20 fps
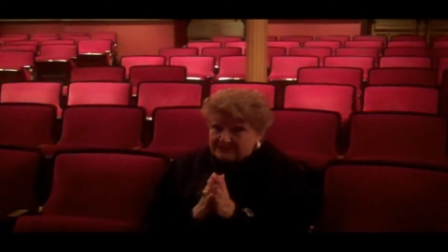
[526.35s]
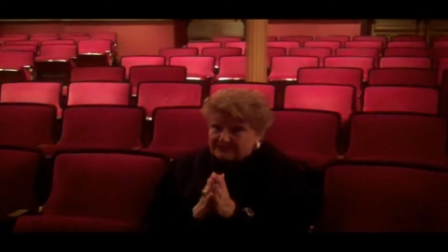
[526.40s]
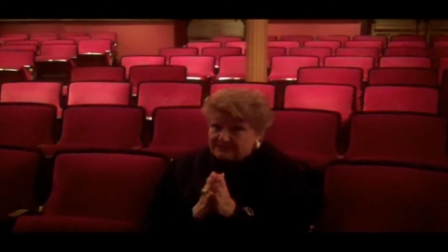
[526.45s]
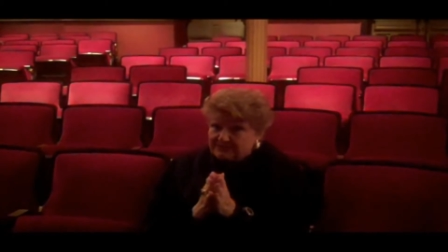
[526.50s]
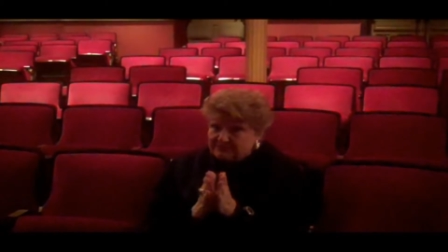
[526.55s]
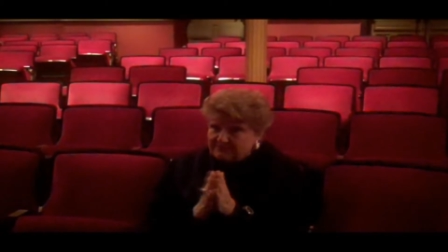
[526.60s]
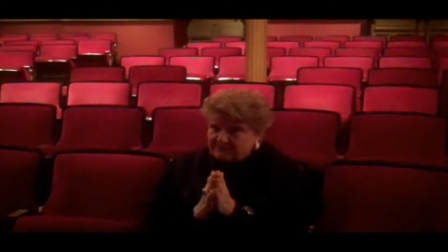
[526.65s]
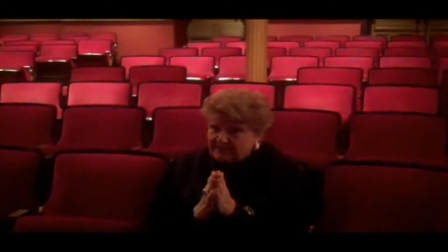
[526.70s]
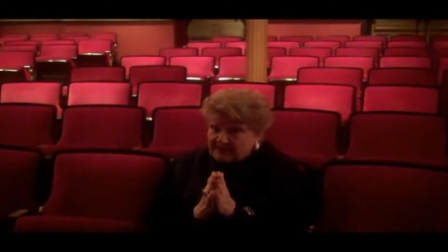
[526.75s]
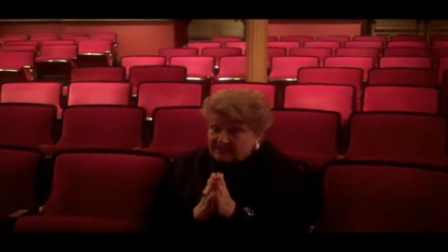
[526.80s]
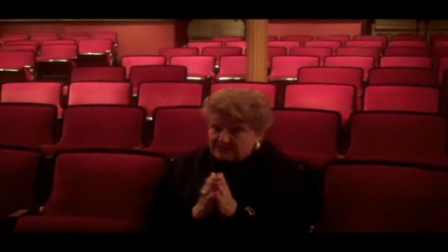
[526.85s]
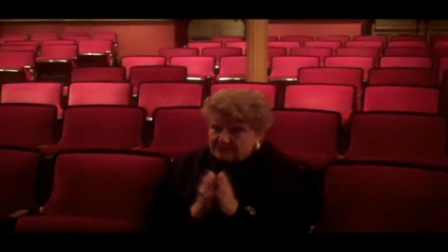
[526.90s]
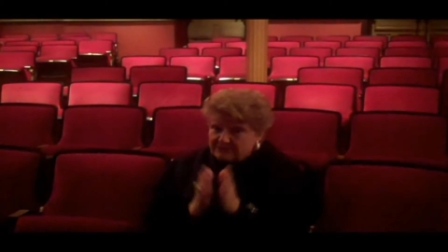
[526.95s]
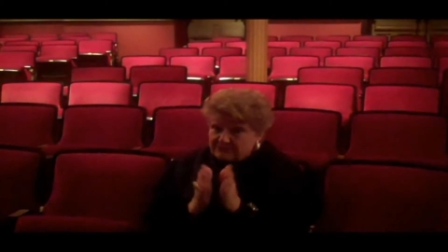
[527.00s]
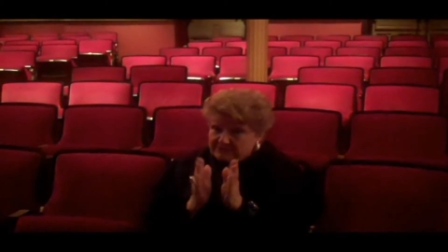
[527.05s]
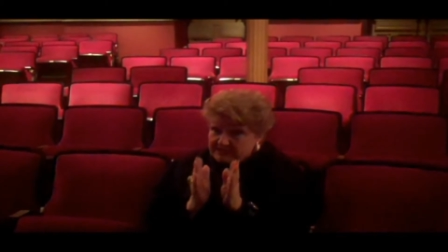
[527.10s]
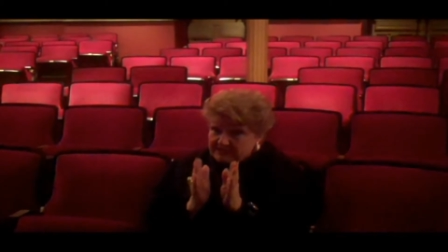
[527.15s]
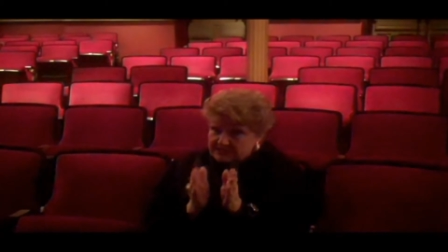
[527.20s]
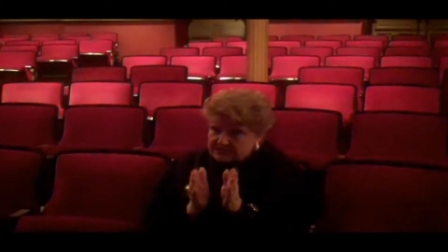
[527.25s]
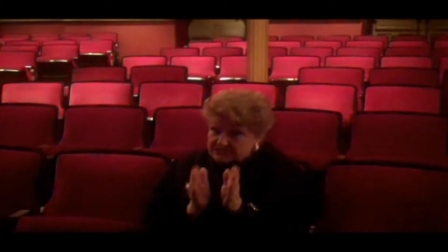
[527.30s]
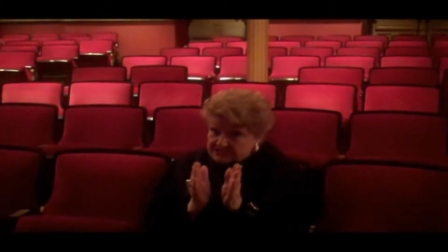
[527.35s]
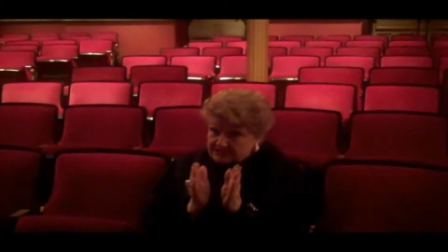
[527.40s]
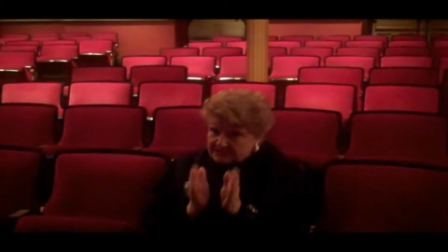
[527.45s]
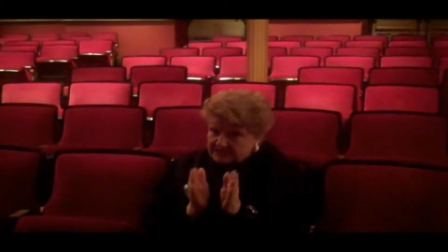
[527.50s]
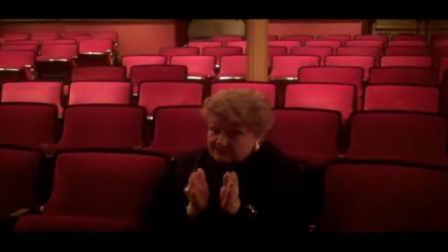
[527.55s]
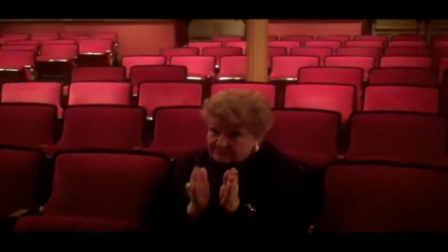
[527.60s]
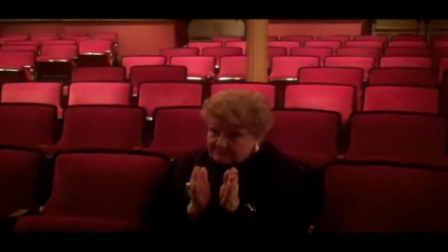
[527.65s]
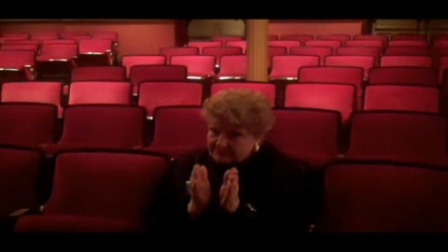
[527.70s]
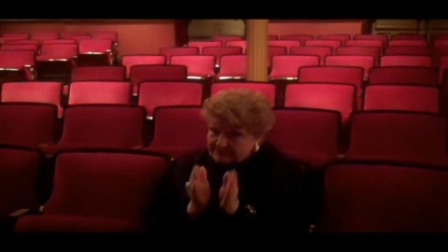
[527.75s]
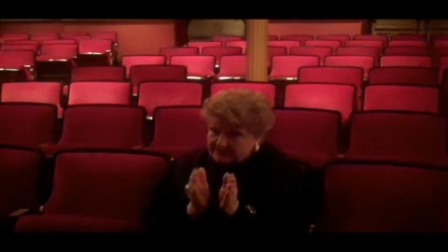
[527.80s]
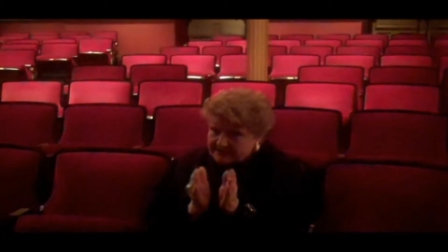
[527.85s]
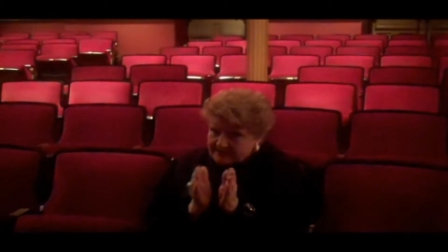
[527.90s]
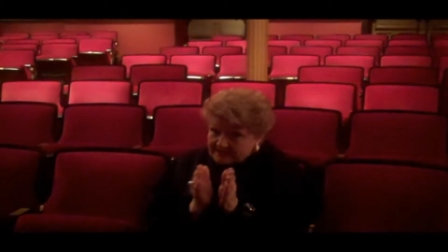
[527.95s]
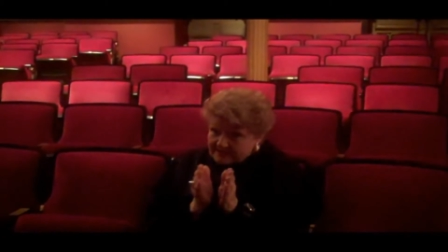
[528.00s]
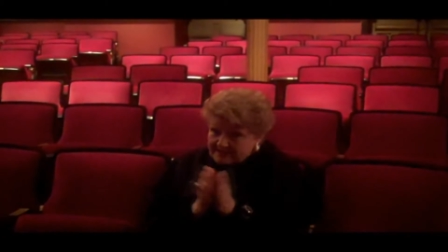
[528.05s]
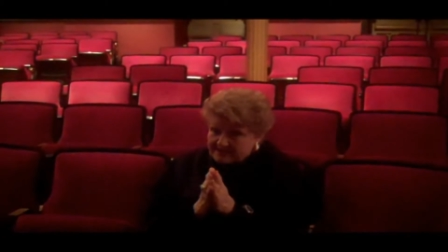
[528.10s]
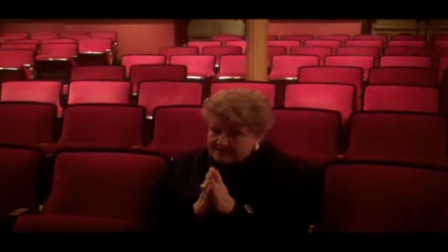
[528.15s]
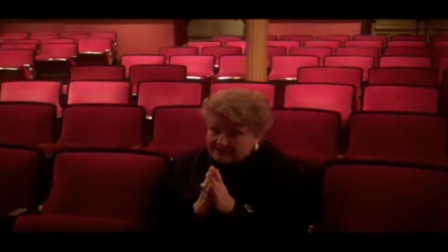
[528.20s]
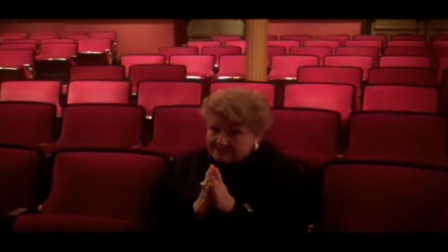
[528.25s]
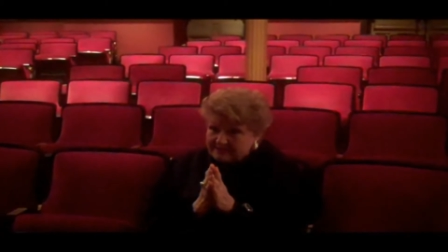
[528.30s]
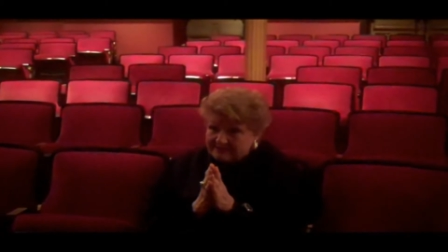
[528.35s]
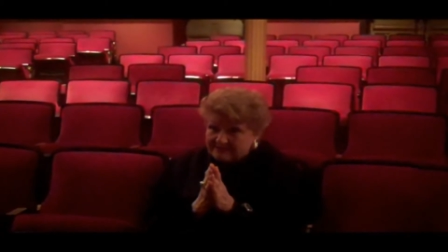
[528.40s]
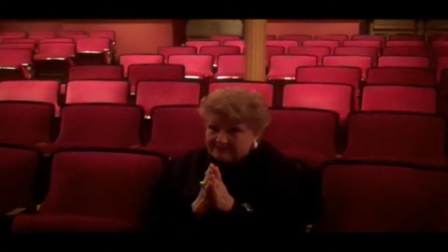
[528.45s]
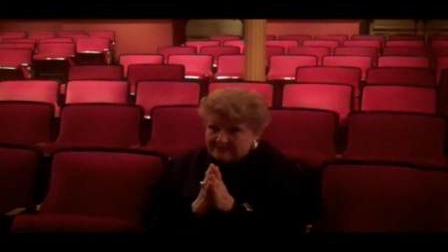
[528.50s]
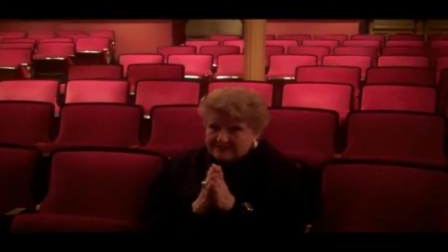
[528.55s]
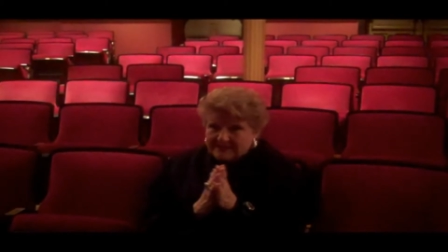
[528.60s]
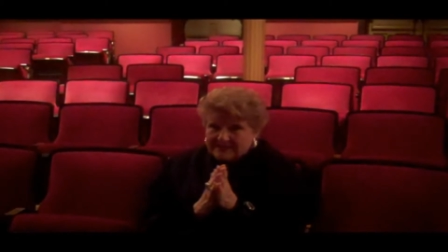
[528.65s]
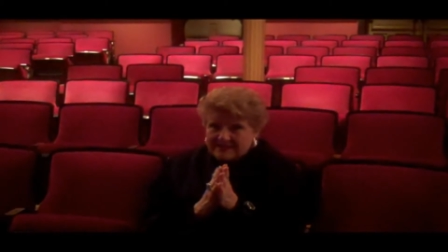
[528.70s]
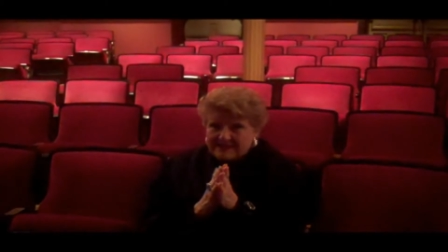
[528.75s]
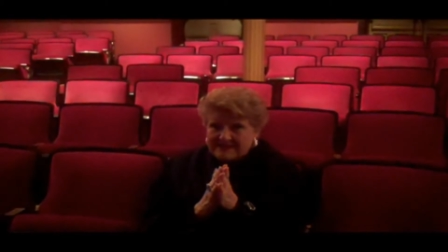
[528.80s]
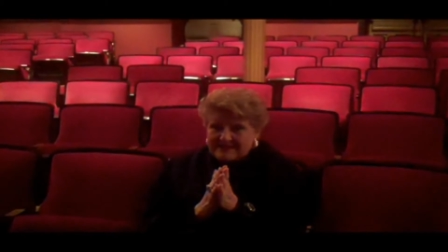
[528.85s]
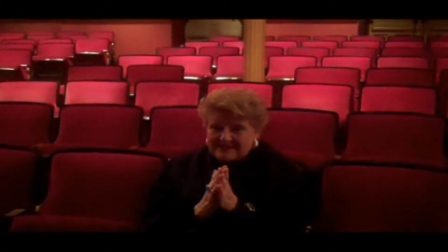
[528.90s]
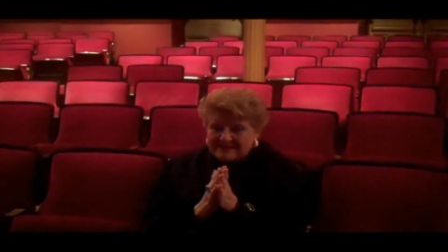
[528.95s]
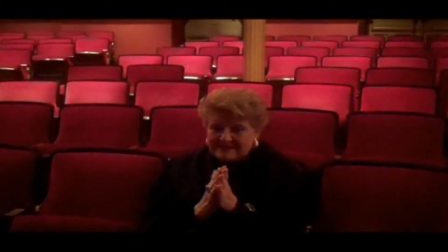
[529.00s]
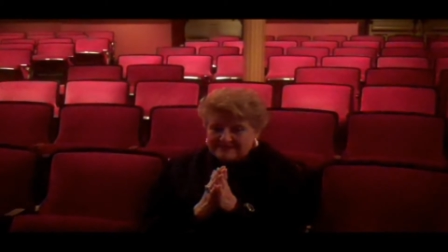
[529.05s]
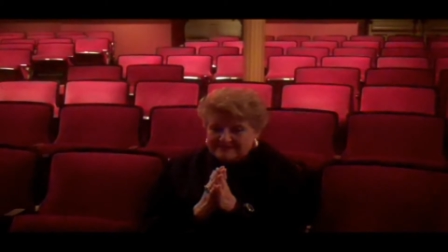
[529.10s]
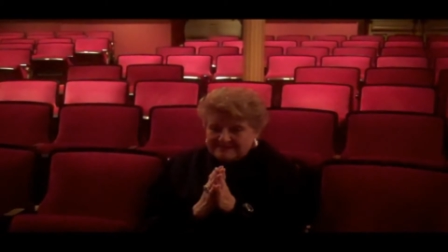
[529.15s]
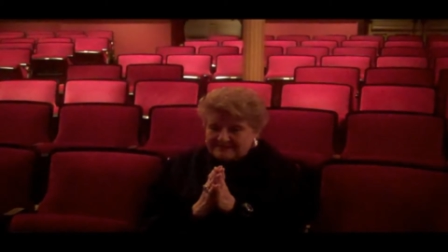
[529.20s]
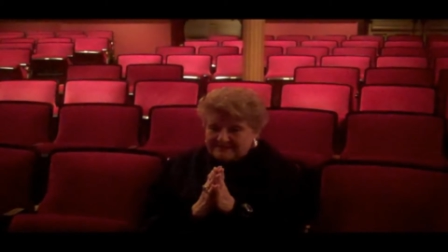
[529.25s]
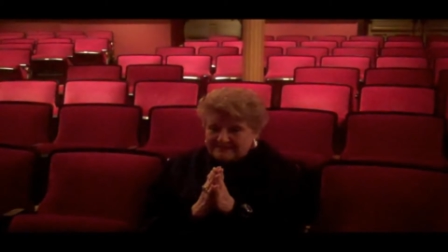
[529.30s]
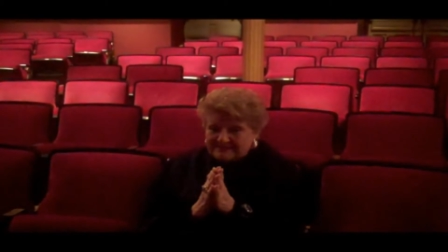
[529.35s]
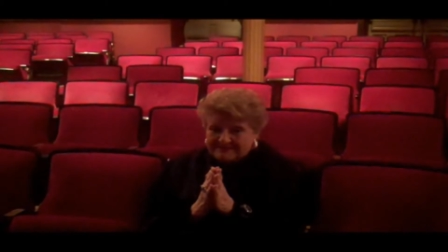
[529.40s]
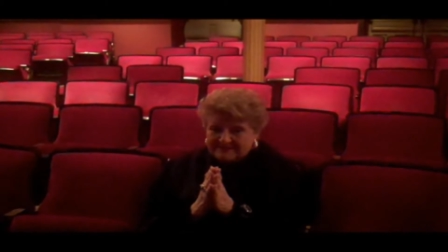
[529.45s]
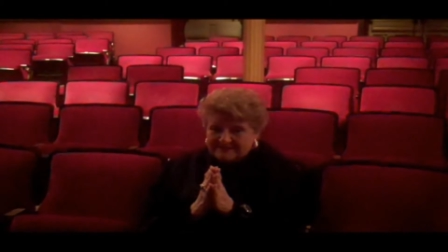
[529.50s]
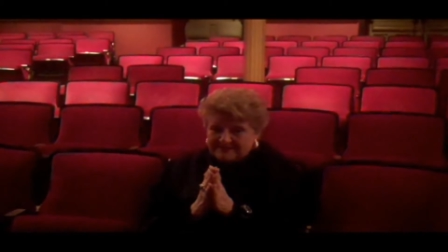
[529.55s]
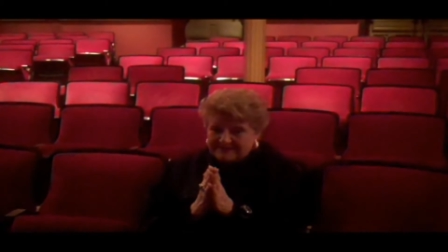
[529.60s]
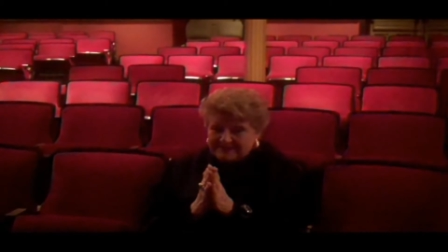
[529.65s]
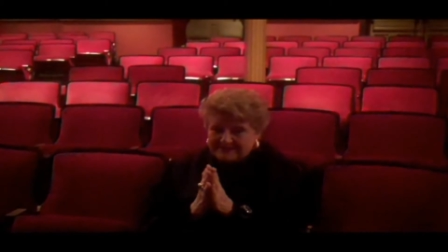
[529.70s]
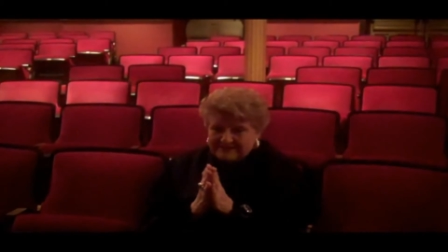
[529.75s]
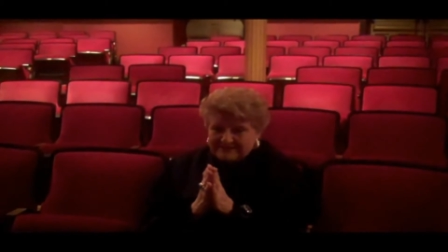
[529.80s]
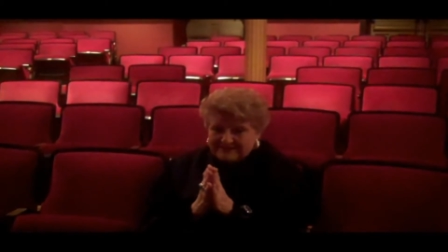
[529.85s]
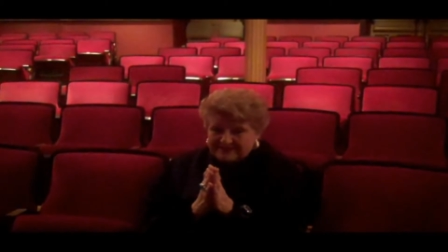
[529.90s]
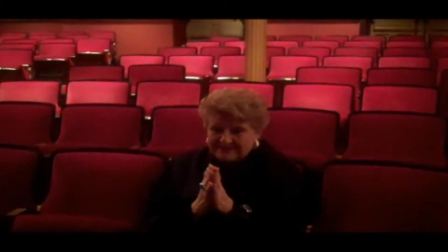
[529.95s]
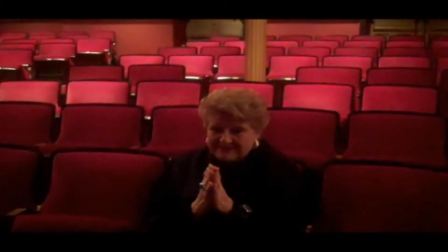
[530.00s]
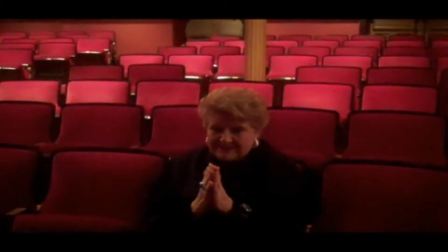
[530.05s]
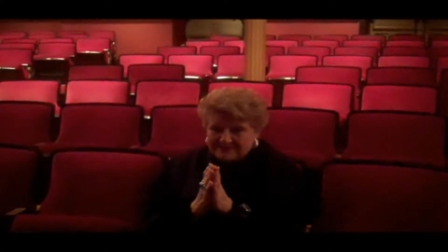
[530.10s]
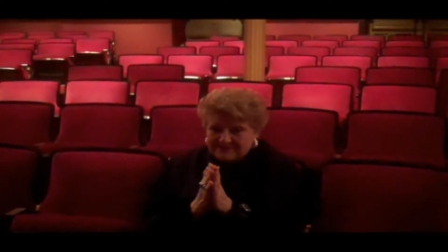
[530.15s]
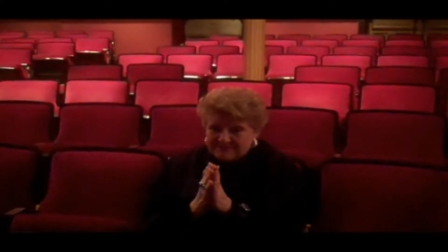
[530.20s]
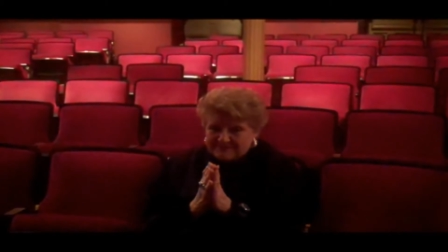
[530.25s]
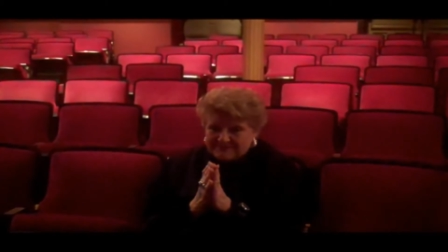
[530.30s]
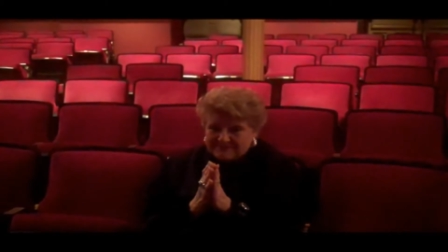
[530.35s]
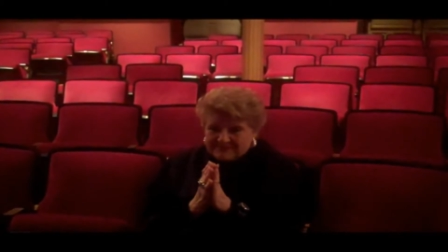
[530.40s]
You value each and every day. And uh, um,